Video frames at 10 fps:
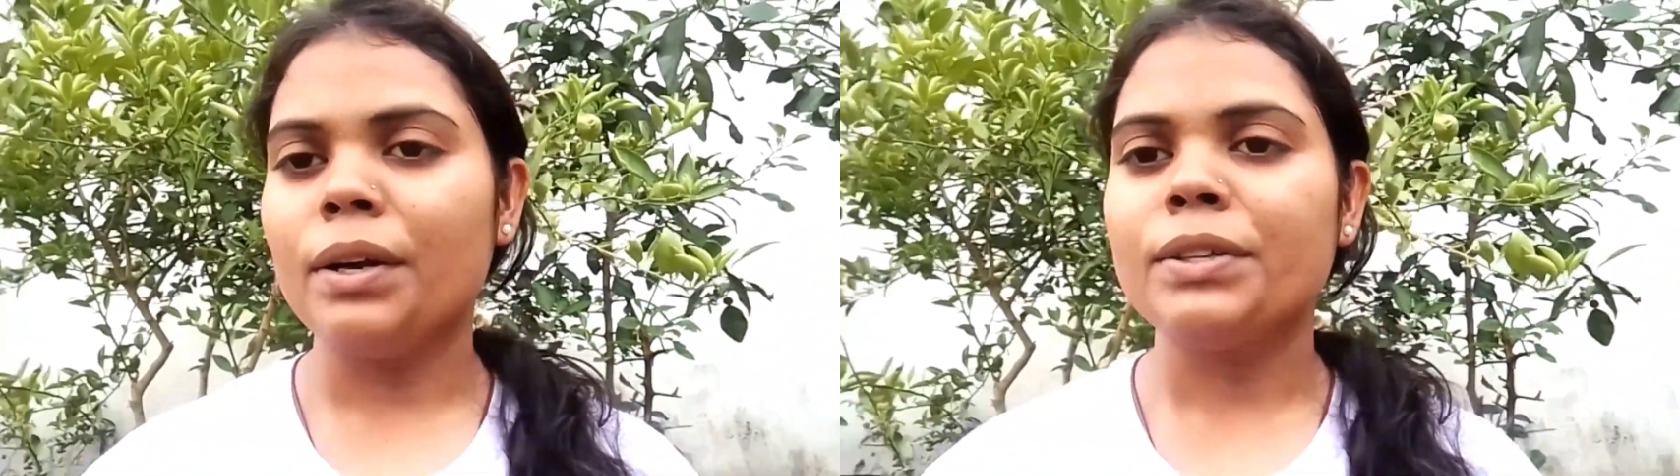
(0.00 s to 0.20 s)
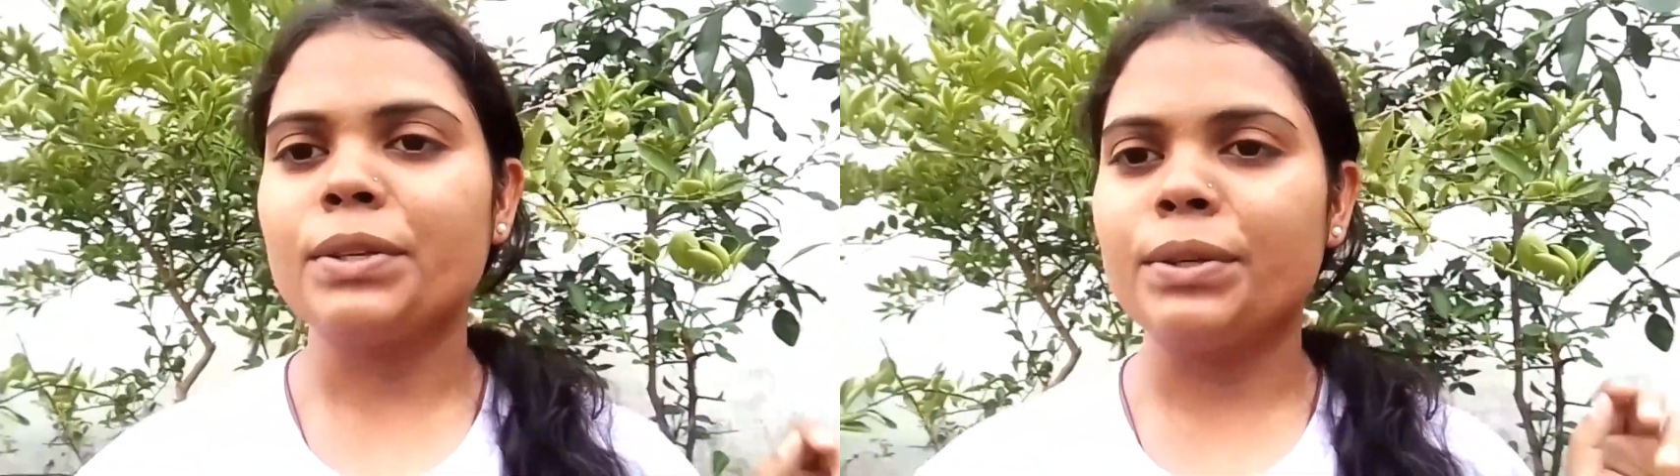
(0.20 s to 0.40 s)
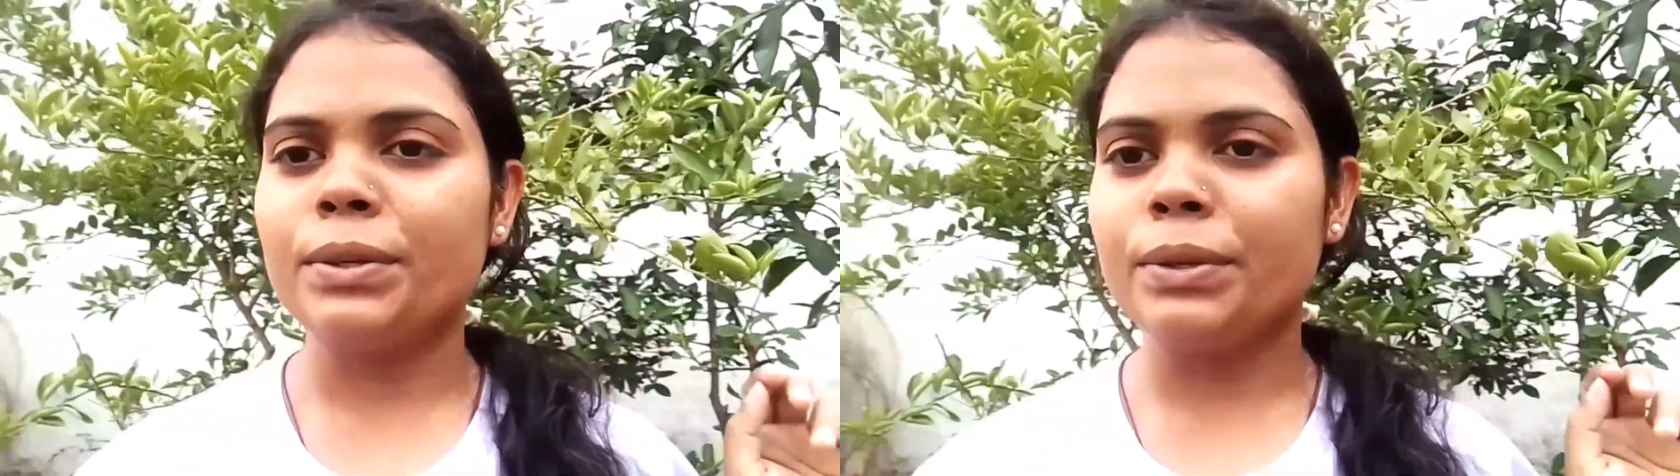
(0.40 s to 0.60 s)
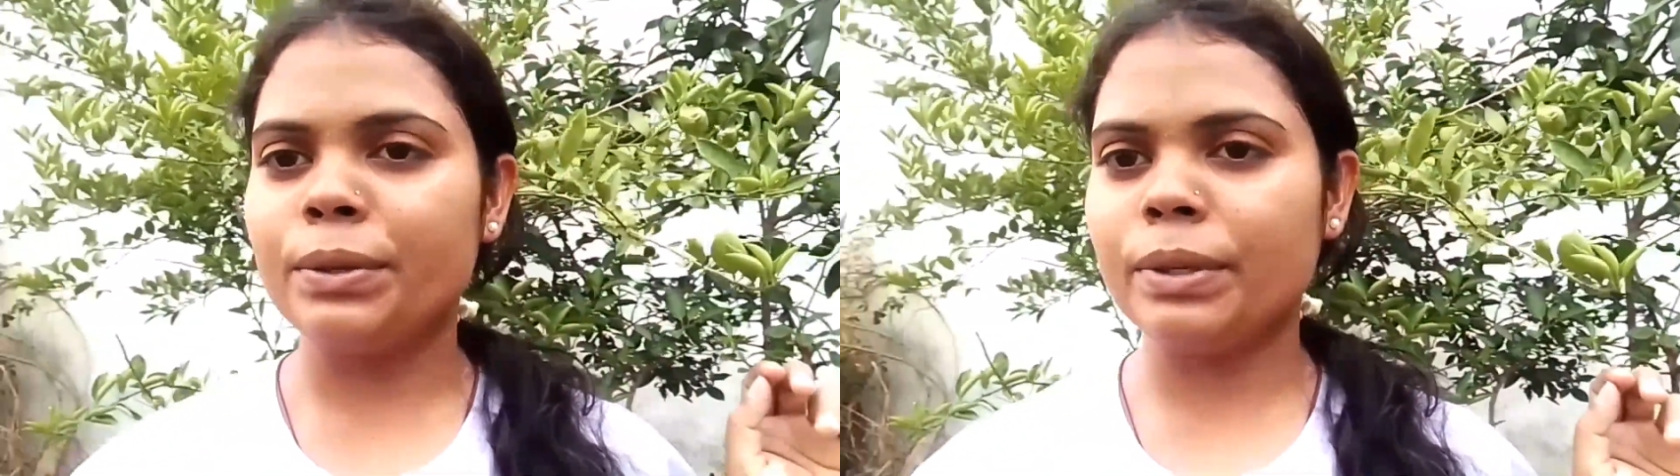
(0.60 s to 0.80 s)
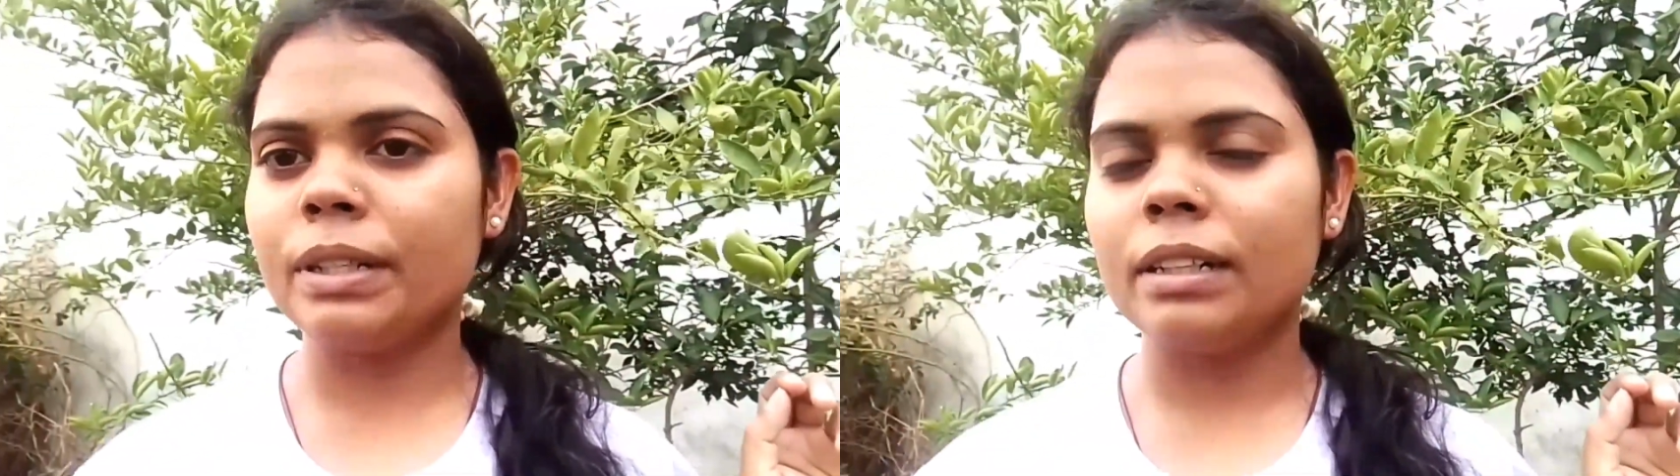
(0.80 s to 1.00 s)
So
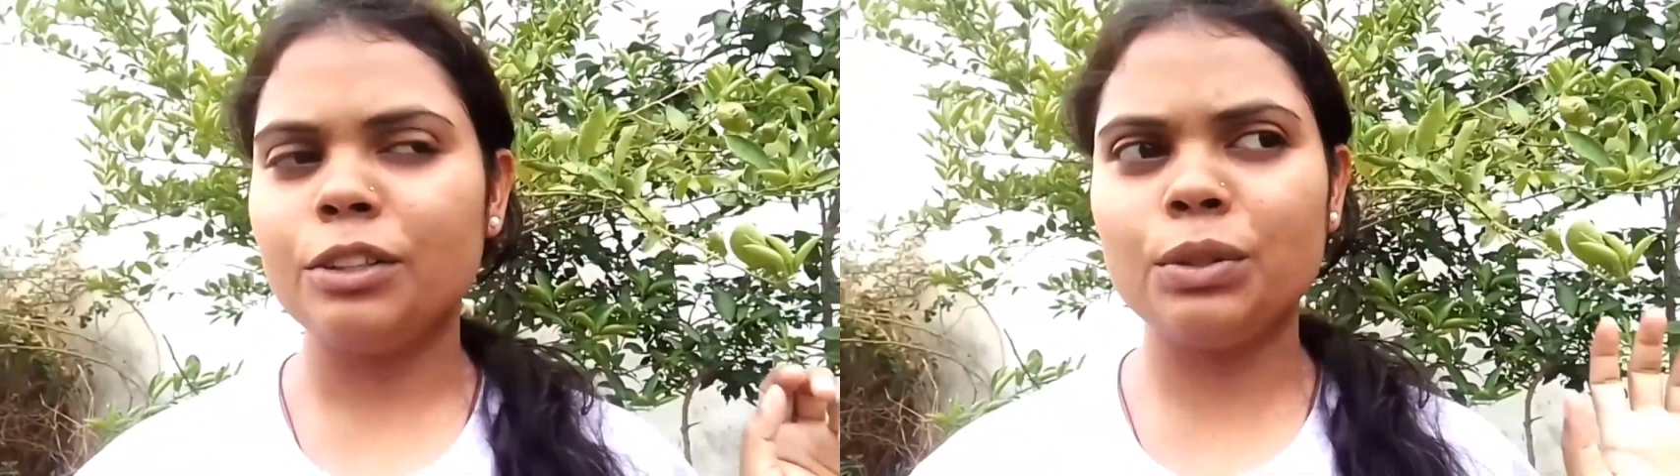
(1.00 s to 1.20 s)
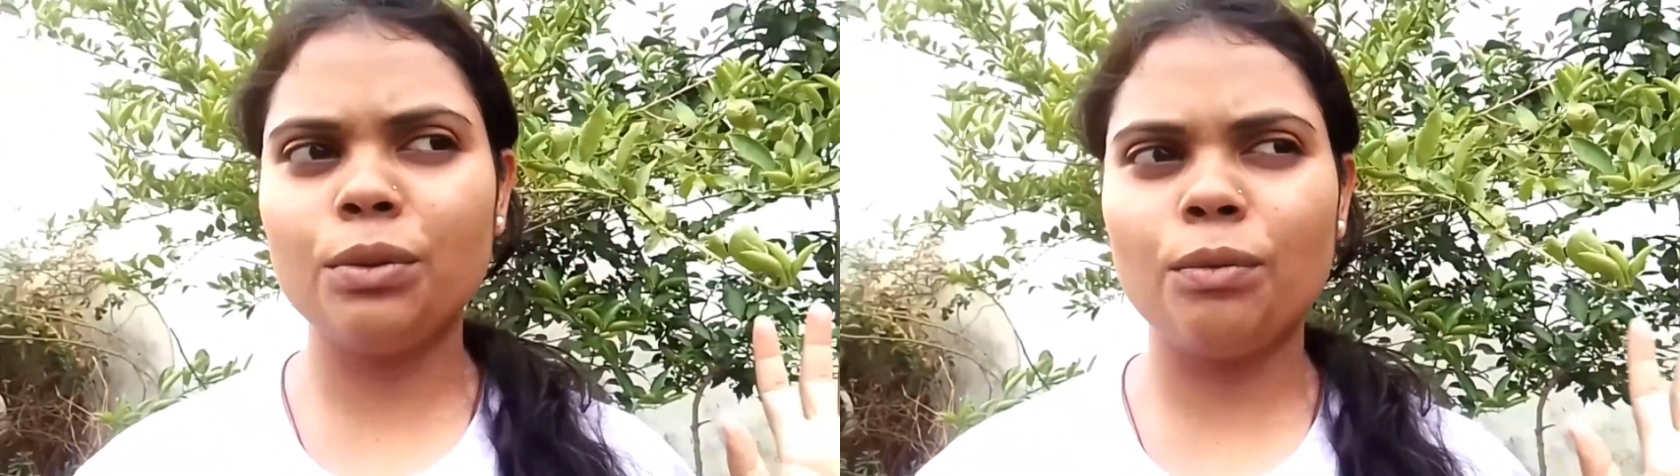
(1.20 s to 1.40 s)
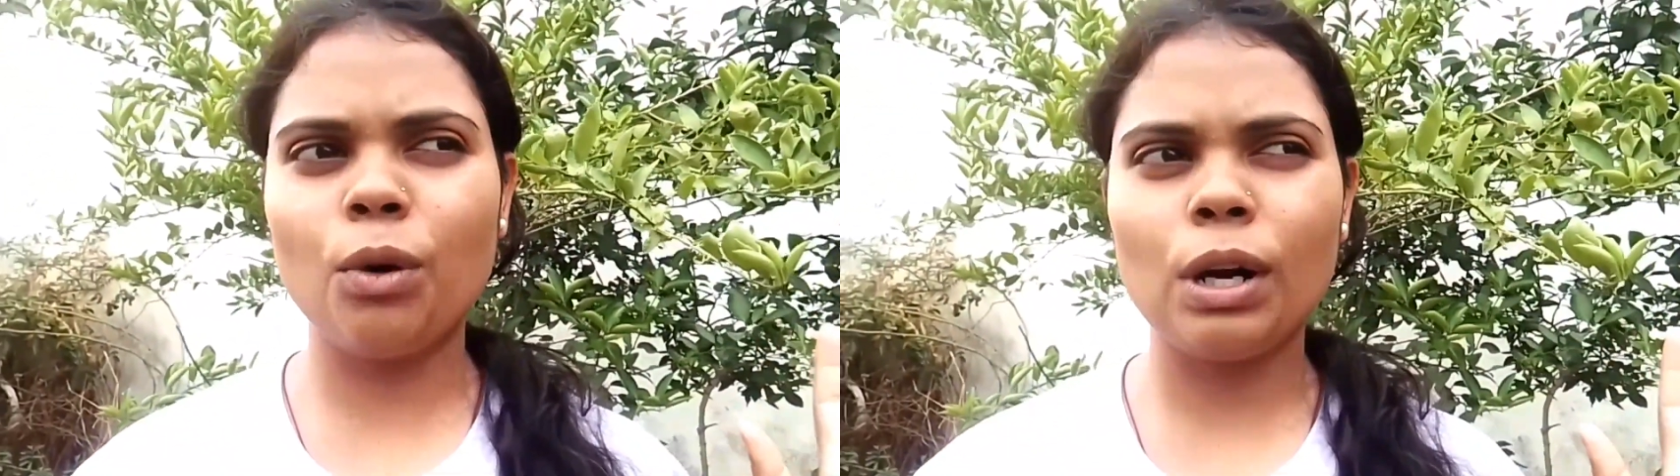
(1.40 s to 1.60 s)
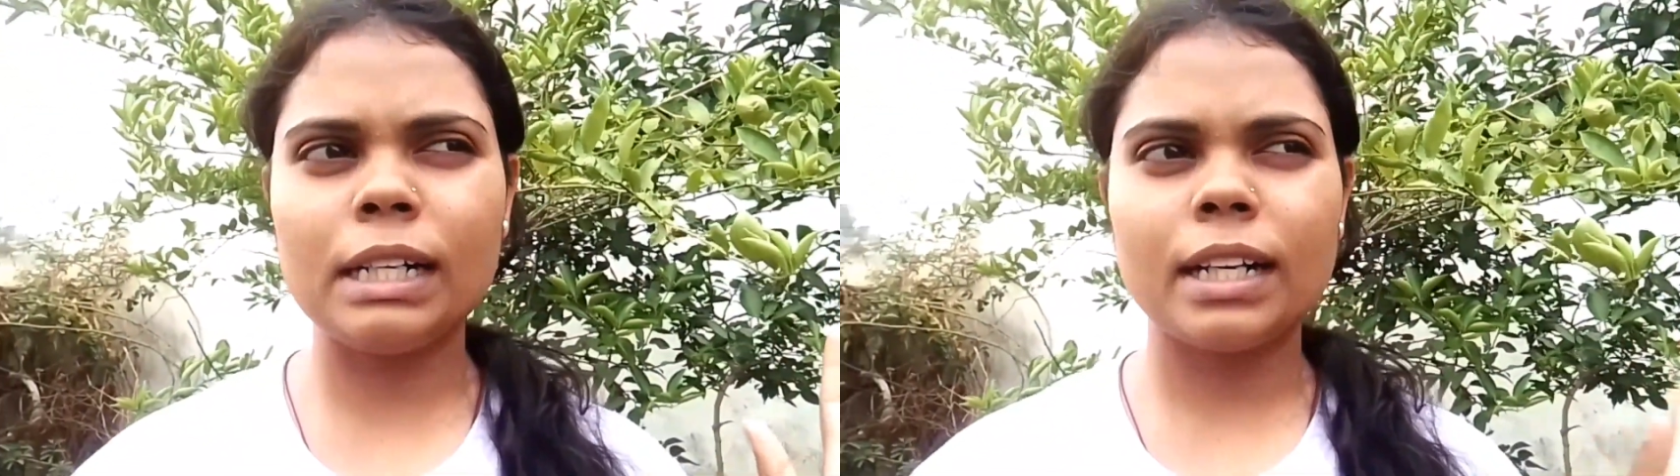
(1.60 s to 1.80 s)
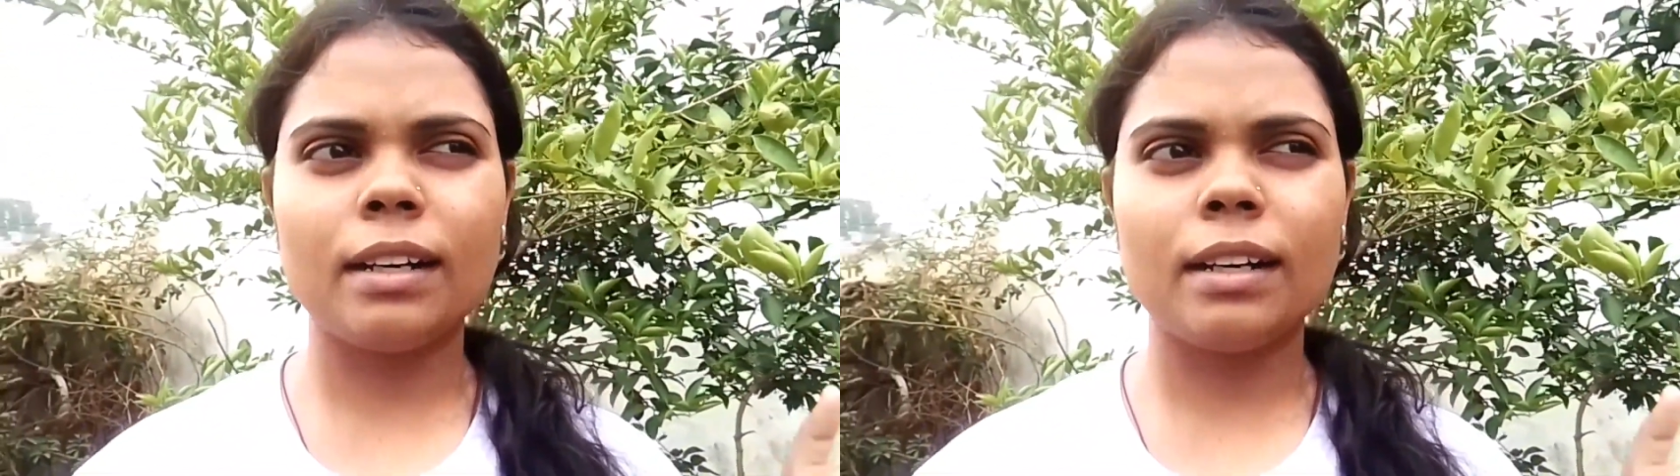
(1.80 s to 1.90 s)
you know what?